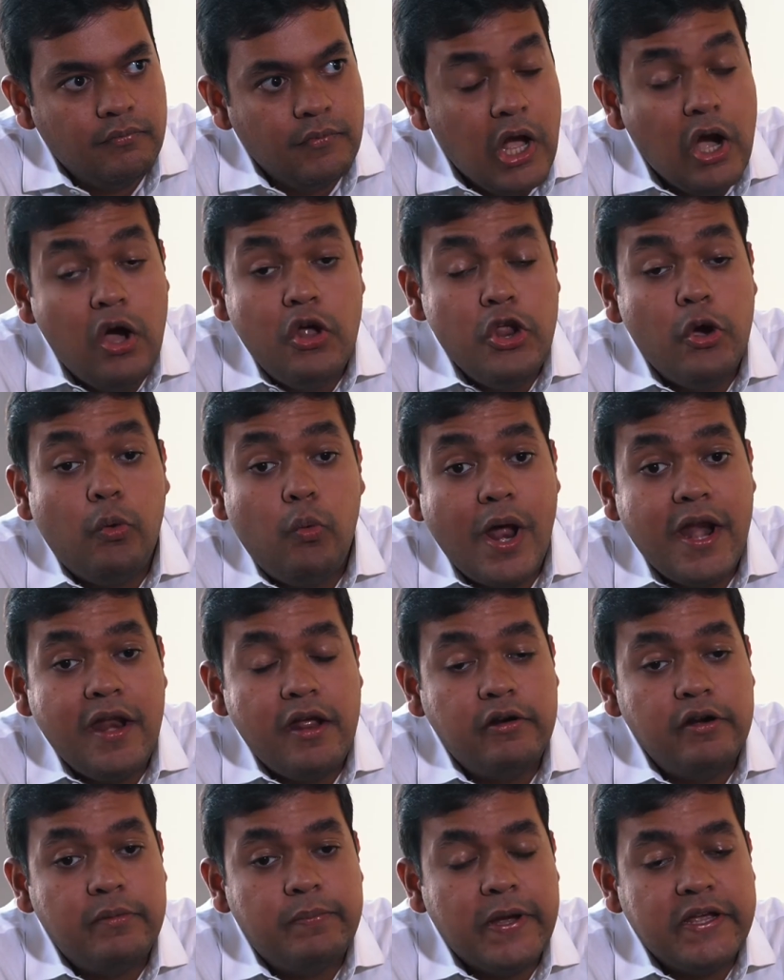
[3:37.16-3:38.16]
Oh no,
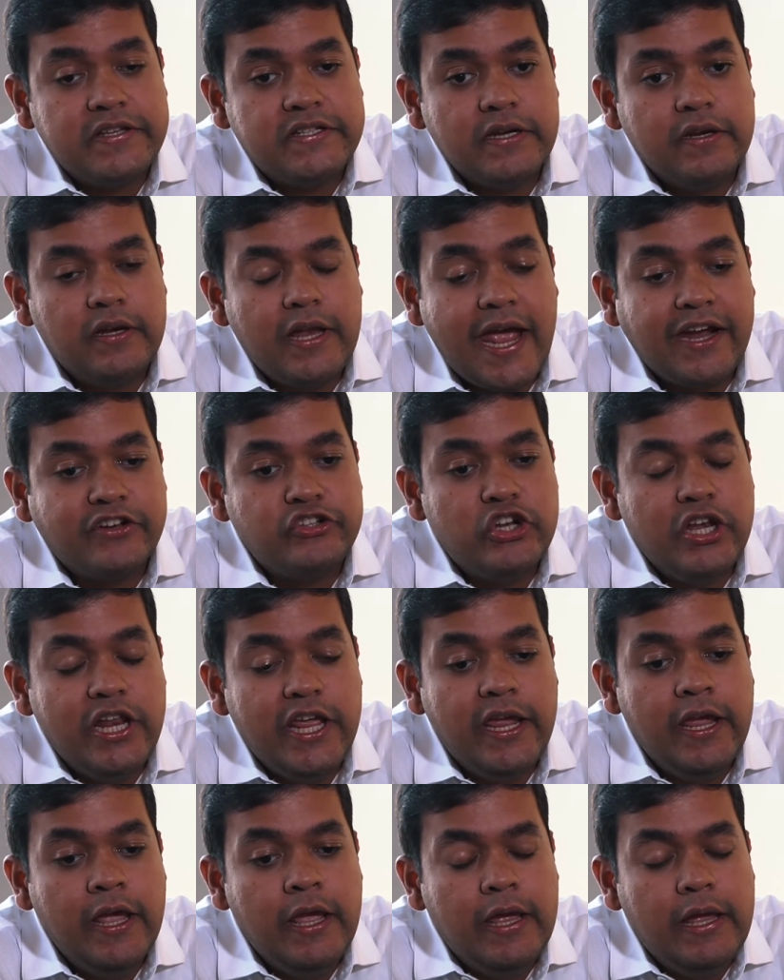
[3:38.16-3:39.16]
100%.
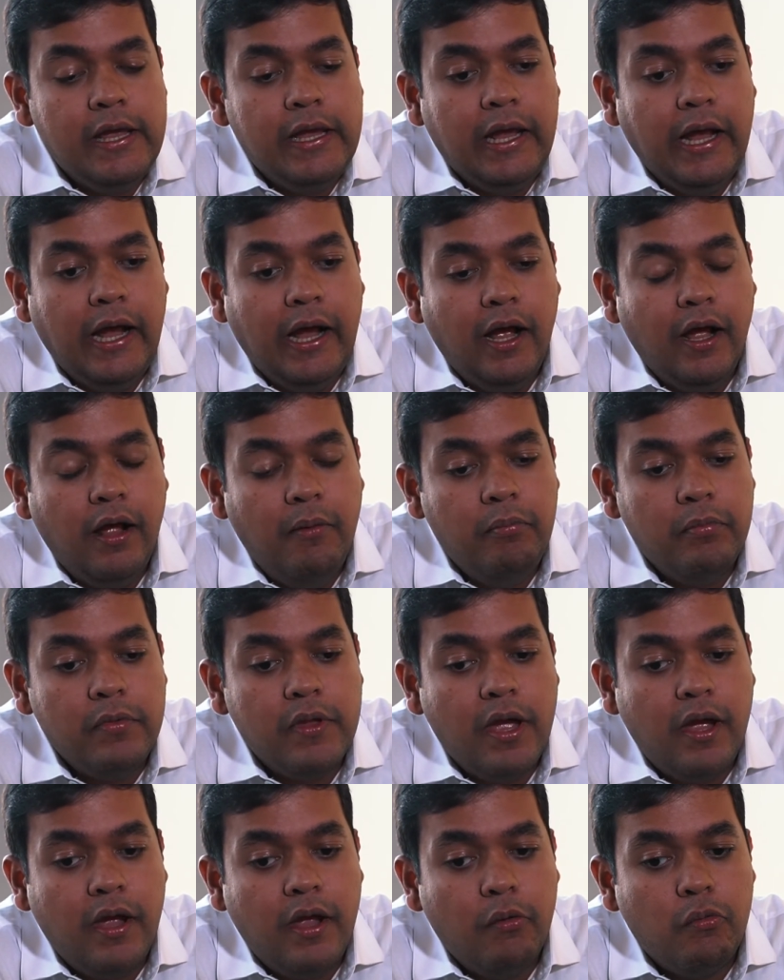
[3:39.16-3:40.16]
Actually,
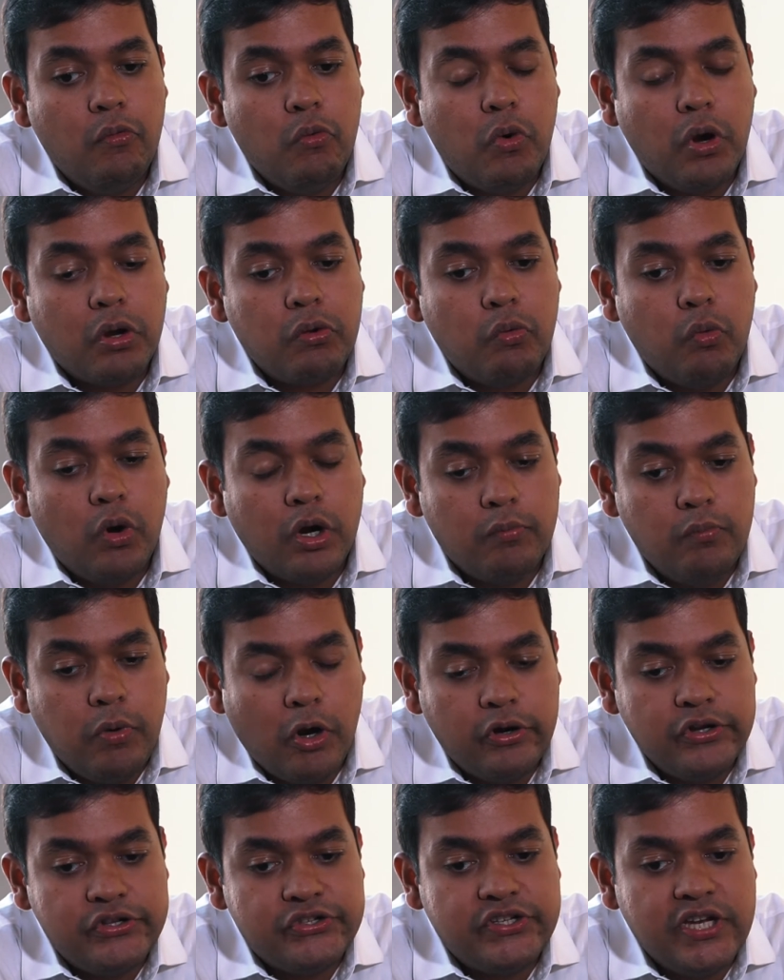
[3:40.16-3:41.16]
what
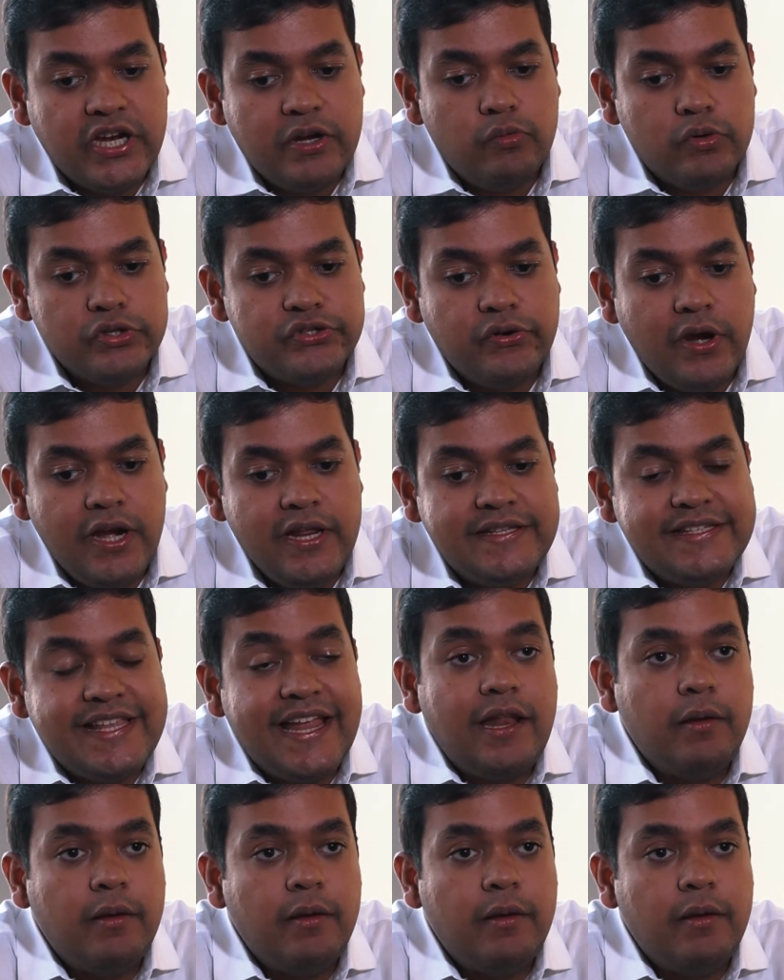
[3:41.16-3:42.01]
Boris did was really set